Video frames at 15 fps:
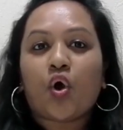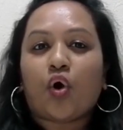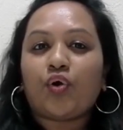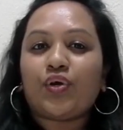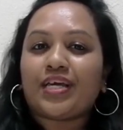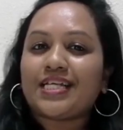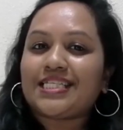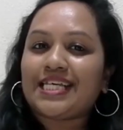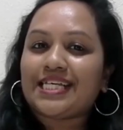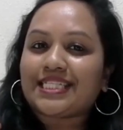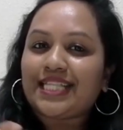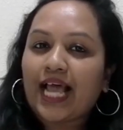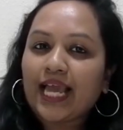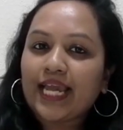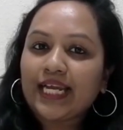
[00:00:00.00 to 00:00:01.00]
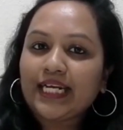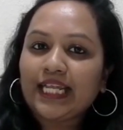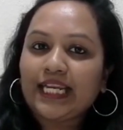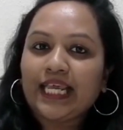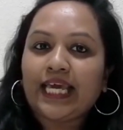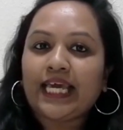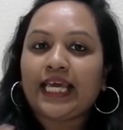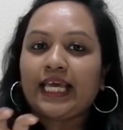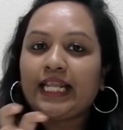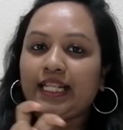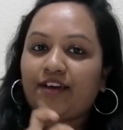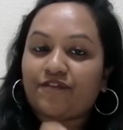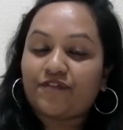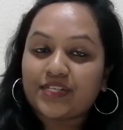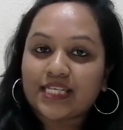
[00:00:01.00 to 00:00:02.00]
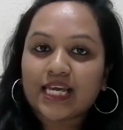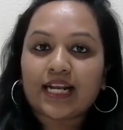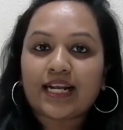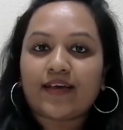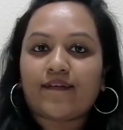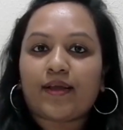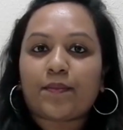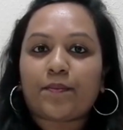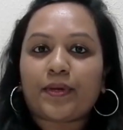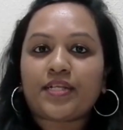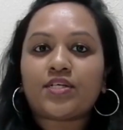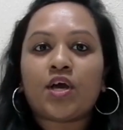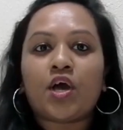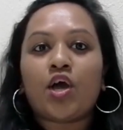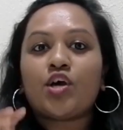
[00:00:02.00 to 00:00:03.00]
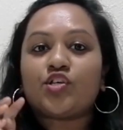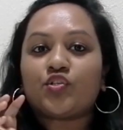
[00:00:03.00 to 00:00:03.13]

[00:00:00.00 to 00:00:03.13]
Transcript: or you can see a slight delay in their physical development.